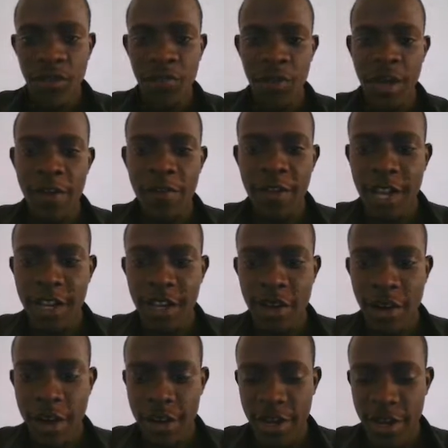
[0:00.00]
we're having an
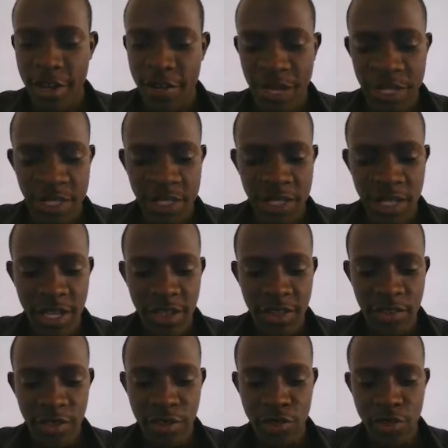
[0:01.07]
error now, max length,
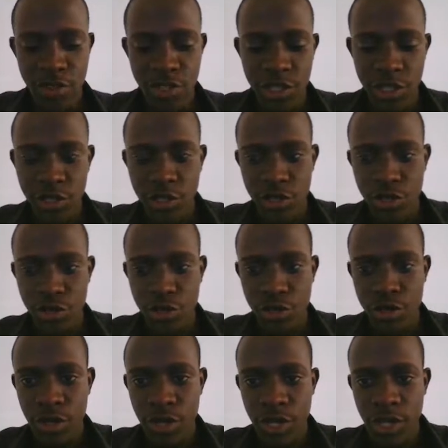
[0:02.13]
what we shall show
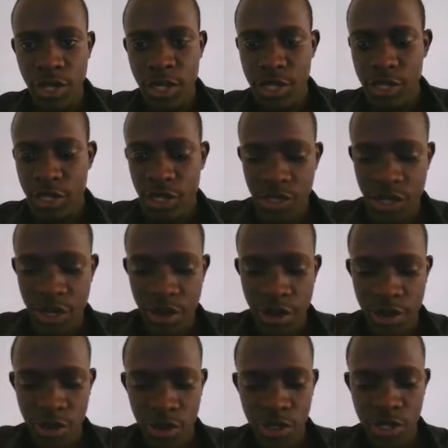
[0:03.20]
this
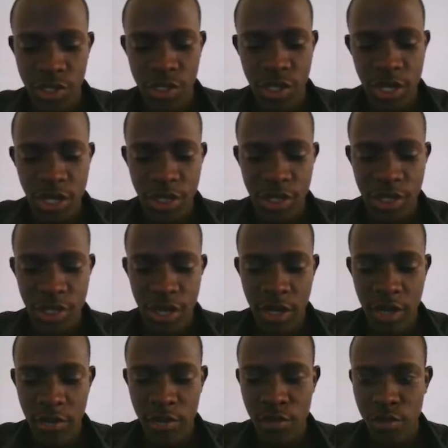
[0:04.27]
error. So in this case,
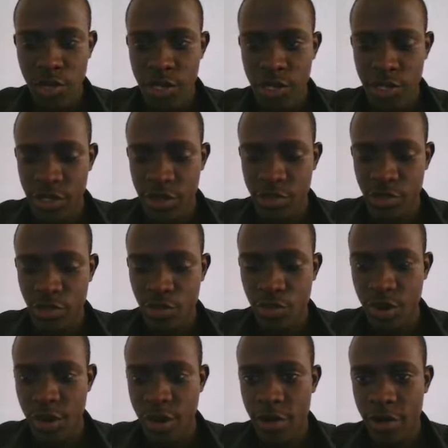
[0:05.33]
I'll create a simple
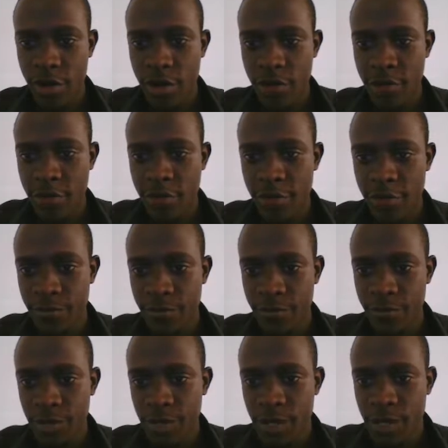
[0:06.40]
paragraph.
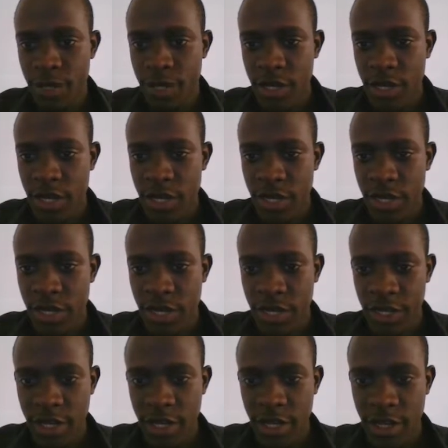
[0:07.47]

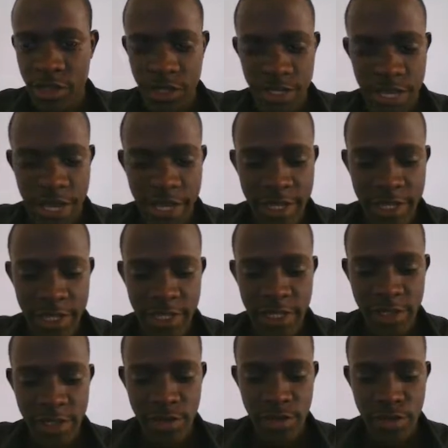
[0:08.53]
Then I'll style it.
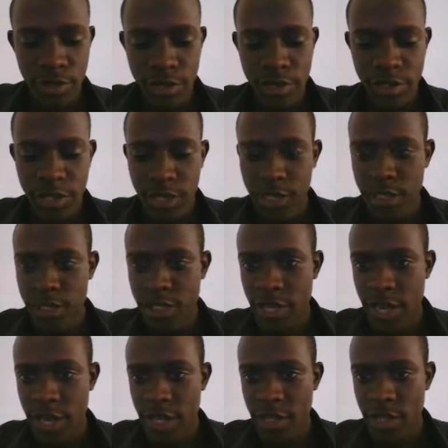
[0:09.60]
So I'll say
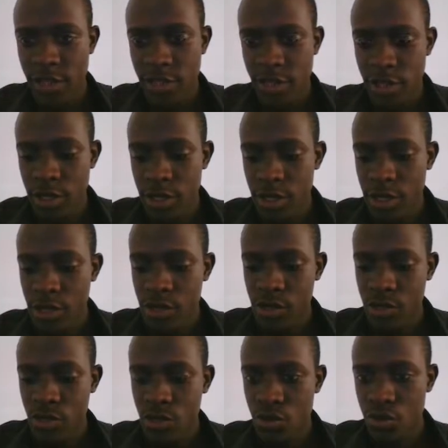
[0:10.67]
style
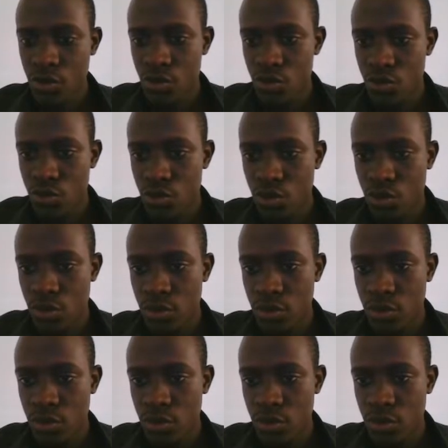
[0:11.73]
equal to